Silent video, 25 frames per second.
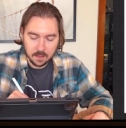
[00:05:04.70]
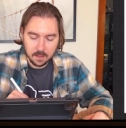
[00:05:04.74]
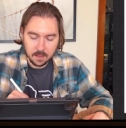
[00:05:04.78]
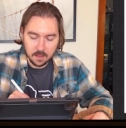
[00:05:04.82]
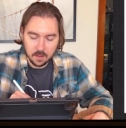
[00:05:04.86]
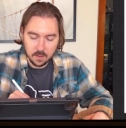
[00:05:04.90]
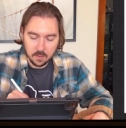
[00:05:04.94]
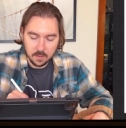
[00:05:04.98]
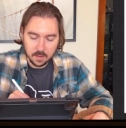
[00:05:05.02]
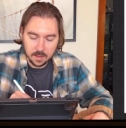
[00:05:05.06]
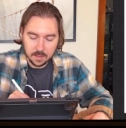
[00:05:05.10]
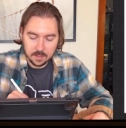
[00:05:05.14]

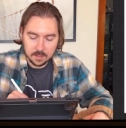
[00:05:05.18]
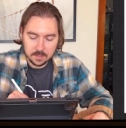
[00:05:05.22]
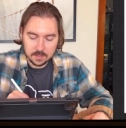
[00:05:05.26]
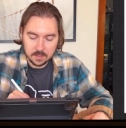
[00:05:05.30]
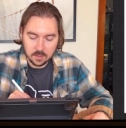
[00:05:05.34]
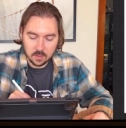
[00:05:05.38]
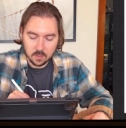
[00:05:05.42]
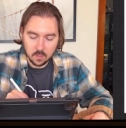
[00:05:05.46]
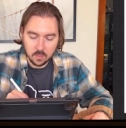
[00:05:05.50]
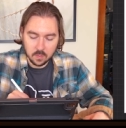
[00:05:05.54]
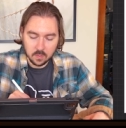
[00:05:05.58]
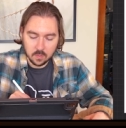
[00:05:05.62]
Okay,
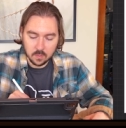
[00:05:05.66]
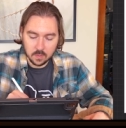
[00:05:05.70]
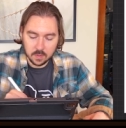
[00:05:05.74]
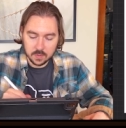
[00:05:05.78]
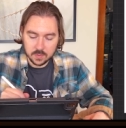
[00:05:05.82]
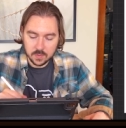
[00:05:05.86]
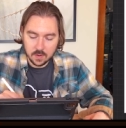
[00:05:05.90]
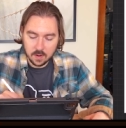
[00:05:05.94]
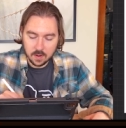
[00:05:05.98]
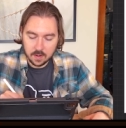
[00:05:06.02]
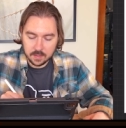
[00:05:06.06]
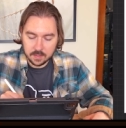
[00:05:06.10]
so we're
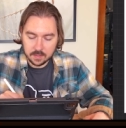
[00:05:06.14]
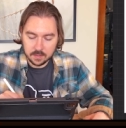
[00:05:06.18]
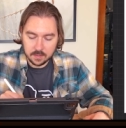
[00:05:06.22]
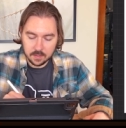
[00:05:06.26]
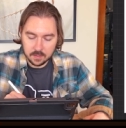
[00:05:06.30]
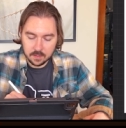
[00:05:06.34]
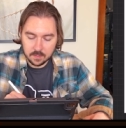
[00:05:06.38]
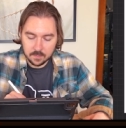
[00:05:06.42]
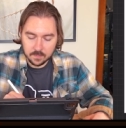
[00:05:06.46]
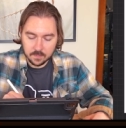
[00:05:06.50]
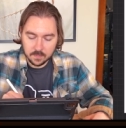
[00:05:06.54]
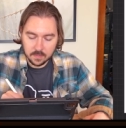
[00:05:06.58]
drawing
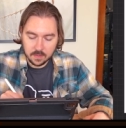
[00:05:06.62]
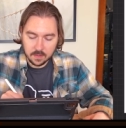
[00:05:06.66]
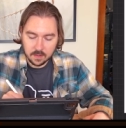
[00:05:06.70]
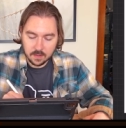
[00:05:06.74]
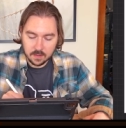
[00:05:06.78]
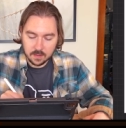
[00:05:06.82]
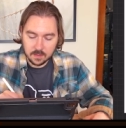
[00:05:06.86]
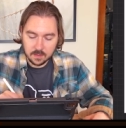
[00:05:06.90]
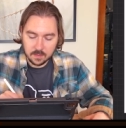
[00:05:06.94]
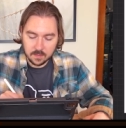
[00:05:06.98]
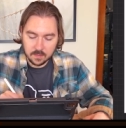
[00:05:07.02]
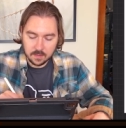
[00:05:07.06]
her.
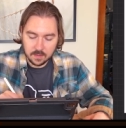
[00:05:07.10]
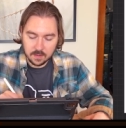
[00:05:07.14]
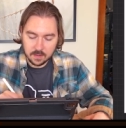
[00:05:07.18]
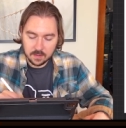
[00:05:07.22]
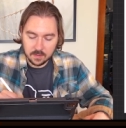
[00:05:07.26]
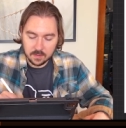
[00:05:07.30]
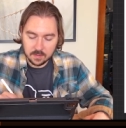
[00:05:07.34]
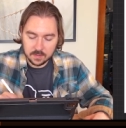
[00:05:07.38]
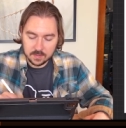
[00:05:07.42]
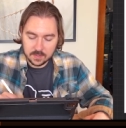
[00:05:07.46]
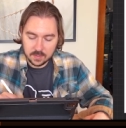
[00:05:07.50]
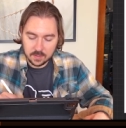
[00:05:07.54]

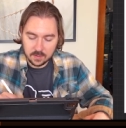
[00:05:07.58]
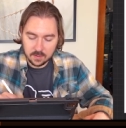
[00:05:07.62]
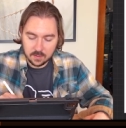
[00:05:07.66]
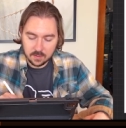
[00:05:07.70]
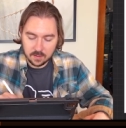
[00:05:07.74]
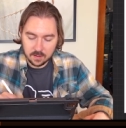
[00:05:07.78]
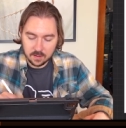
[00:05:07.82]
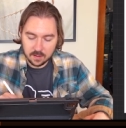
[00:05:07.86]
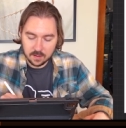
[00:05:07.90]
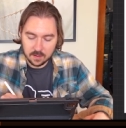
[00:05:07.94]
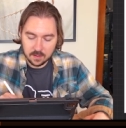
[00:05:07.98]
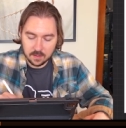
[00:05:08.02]
Here's
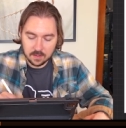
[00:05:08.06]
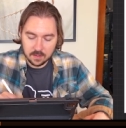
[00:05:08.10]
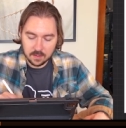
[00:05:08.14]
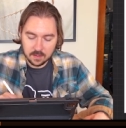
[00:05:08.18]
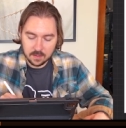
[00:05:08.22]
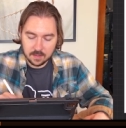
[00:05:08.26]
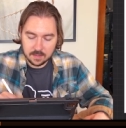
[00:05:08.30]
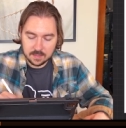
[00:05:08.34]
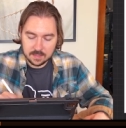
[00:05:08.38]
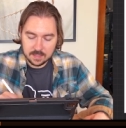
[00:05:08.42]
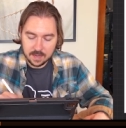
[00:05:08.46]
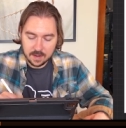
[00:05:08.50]
her
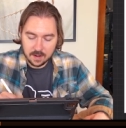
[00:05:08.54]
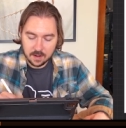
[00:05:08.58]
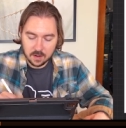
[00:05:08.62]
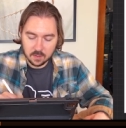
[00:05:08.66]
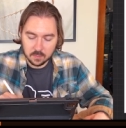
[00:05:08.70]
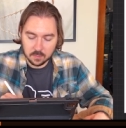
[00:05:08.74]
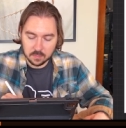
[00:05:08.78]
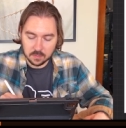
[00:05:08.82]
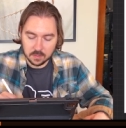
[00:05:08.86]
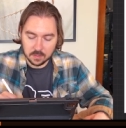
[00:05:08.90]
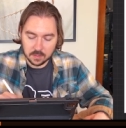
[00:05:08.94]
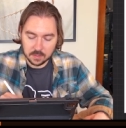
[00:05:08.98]

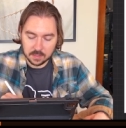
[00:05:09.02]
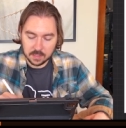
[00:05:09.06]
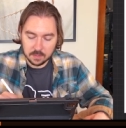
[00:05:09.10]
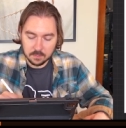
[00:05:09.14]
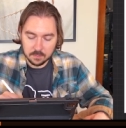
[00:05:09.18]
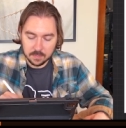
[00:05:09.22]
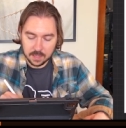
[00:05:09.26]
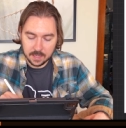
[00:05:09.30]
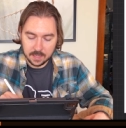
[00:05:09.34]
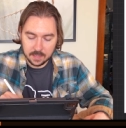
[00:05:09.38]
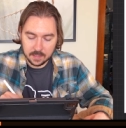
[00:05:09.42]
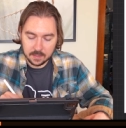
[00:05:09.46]
terrible looking
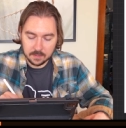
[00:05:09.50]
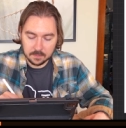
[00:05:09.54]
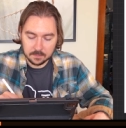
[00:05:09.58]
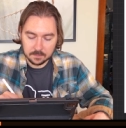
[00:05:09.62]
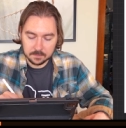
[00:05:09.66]
body.